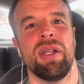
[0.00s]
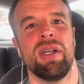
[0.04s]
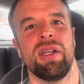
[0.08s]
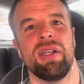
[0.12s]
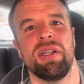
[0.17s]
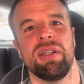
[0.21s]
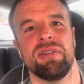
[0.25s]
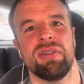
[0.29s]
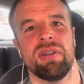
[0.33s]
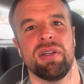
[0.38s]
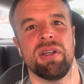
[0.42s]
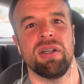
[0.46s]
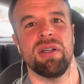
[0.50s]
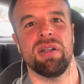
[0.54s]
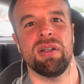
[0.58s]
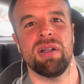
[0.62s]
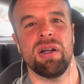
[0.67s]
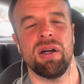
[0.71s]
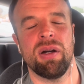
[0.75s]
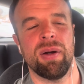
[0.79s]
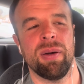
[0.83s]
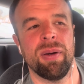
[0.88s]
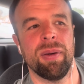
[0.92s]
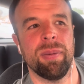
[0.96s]
he's
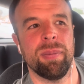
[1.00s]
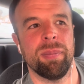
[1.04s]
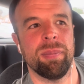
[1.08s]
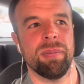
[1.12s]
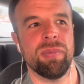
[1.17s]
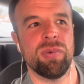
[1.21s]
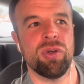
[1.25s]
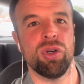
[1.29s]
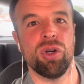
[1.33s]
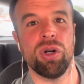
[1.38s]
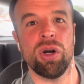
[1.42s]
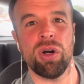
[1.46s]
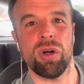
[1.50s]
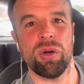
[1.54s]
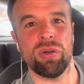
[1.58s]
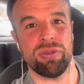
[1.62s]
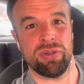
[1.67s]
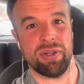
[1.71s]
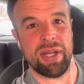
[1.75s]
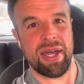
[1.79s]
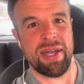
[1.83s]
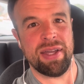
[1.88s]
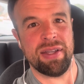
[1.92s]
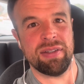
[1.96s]
a
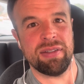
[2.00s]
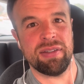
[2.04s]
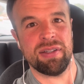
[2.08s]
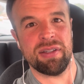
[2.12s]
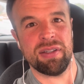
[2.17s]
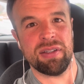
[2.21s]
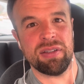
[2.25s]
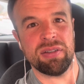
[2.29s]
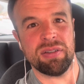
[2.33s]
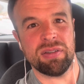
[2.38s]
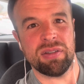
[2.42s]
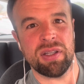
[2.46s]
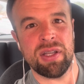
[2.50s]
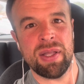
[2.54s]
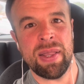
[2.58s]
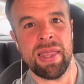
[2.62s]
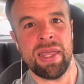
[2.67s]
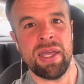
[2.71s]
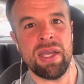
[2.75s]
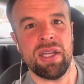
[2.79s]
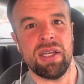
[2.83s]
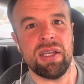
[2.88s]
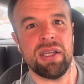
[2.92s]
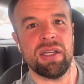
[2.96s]
neuroscientist,
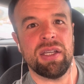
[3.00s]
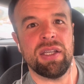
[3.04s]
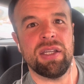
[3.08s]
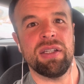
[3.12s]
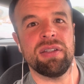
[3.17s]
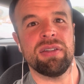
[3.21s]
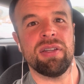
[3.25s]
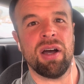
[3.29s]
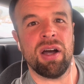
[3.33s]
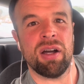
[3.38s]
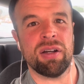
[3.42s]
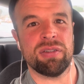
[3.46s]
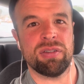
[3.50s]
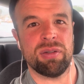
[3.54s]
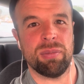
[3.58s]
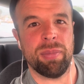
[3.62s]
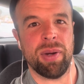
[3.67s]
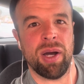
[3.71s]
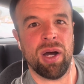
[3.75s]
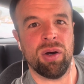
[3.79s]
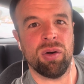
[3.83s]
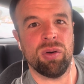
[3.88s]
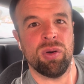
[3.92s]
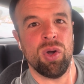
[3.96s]
he talks
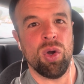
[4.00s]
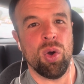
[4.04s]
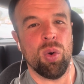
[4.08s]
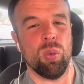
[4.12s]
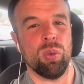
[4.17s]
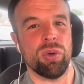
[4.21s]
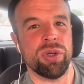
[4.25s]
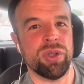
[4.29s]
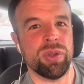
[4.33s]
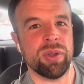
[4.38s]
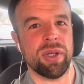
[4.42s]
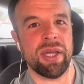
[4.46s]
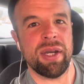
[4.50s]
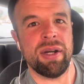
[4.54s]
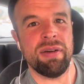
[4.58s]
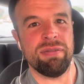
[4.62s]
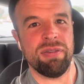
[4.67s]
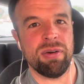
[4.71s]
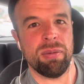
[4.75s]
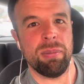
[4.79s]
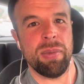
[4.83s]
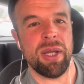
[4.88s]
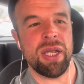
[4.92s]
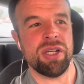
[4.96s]
about when you get
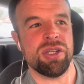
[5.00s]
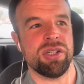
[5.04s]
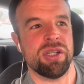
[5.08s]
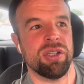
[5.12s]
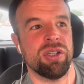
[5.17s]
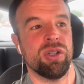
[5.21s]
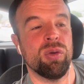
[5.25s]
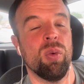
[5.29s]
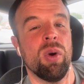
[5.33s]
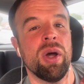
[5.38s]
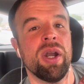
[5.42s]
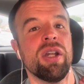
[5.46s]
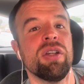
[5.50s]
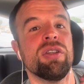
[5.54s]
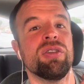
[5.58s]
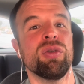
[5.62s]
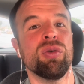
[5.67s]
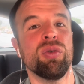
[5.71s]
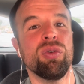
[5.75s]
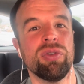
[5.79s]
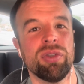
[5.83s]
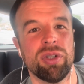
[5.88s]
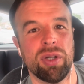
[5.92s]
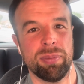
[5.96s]
information, you want to
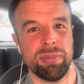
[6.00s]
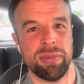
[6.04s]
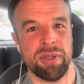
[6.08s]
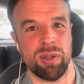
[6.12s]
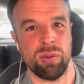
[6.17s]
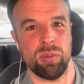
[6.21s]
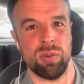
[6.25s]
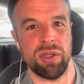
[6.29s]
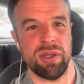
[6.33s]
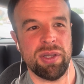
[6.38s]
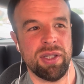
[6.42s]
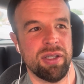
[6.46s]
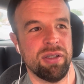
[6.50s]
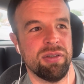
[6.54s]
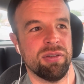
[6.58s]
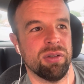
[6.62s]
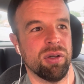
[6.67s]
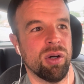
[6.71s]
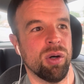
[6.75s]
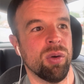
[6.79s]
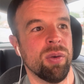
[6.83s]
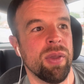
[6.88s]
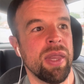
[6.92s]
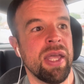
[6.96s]
do something with it.
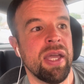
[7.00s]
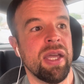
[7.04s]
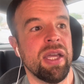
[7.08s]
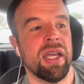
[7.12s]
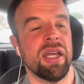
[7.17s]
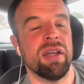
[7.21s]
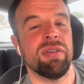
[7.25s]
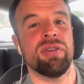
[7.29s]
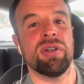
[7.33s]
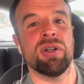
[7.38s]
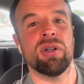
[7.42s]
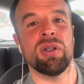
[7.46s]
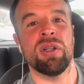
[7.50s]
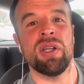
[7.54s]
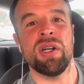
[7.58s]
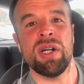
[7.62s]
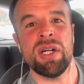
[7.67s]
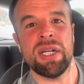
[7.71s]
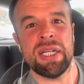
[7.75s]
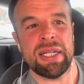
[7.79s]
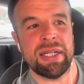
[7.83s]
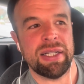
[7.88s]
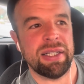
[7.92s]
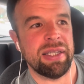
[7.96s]
So if you're
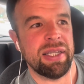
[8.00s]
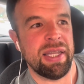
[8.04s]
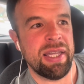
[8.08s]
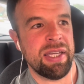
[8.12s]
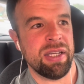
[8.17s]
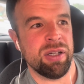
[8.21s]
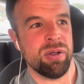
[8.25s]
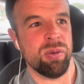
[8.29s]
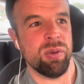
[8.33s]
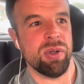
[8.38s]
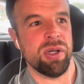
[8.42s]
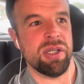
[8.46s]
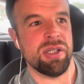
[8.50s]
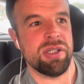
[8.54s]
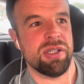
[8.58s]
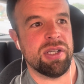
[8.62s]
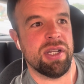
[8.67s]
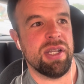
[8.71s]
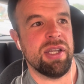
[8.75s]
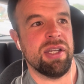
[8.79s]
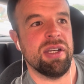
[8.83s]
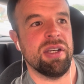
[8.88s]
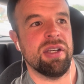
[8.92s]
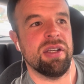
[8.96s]
learning a language
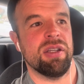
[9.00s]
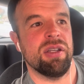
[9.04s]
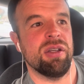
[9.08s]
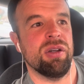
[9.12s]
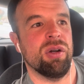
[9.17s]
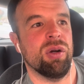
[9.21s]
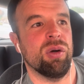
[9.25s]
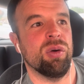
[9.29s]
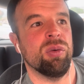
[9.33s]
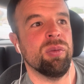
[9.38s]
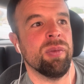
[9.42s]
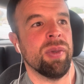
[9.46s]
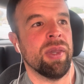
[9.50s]
and you're